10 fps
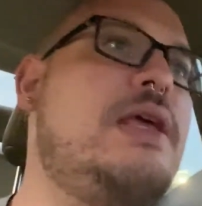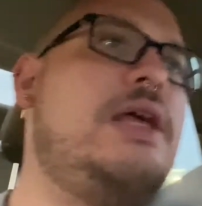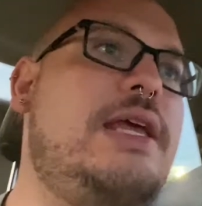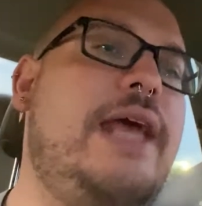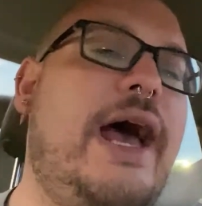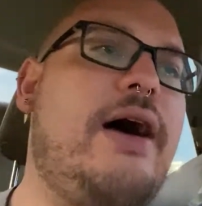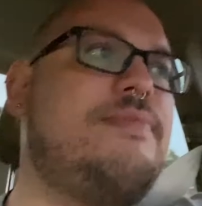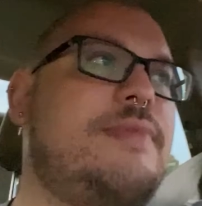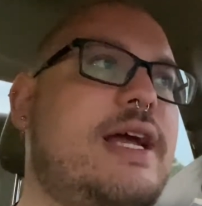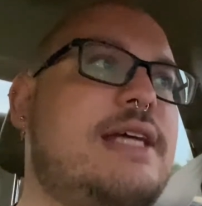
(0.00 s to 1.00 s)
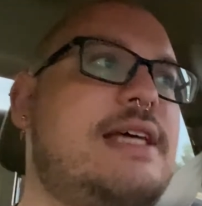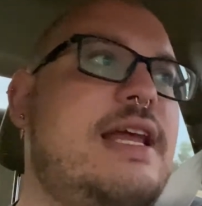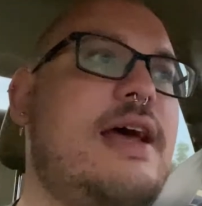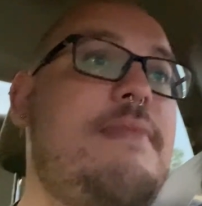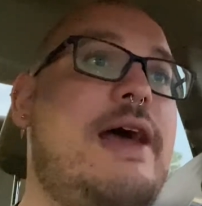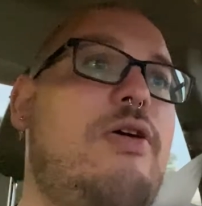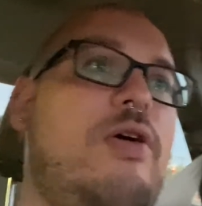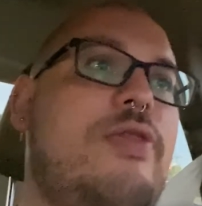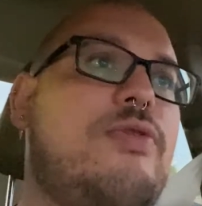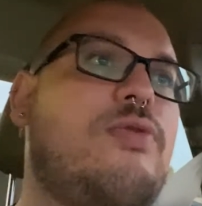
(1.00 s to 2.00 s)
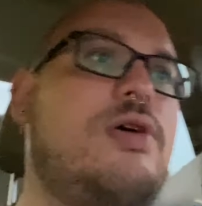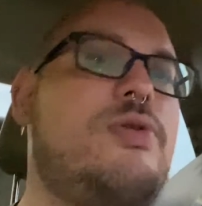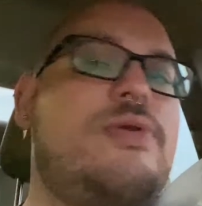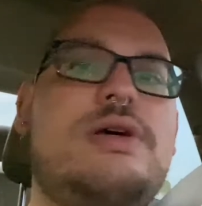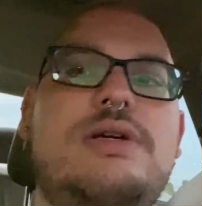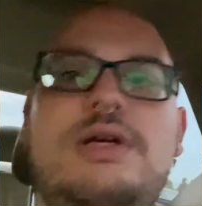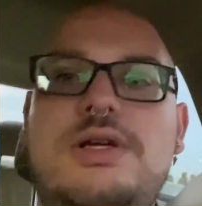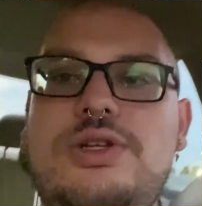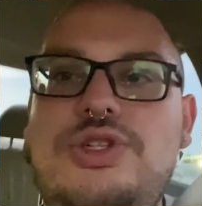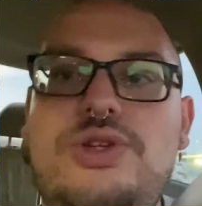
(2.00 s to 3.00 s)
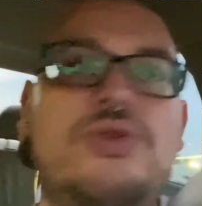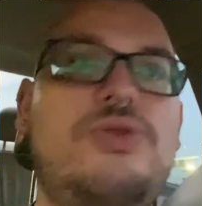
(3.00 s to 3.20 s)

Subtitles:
yeah, like I said, I'm now on the road to